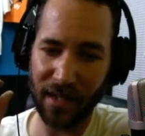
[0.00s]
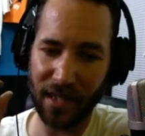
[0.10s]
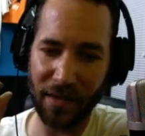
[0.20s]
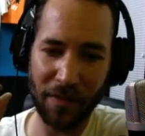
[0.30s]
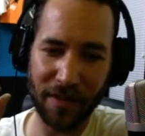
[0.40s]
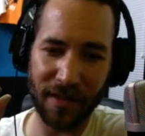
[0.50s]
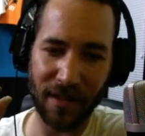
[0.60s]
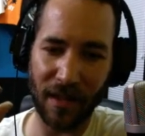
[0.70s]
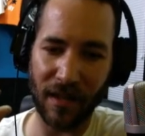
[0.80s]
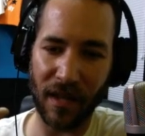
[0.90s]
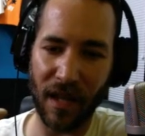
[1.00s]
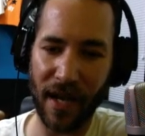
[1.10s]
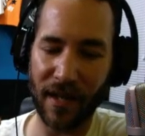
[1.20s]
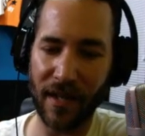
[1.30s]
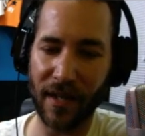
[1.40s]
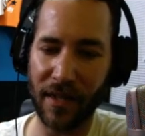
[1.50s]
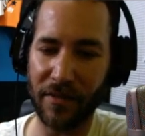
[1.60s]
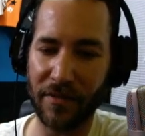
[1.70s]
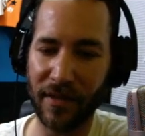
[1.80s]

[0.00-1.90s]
It was a, a lot of.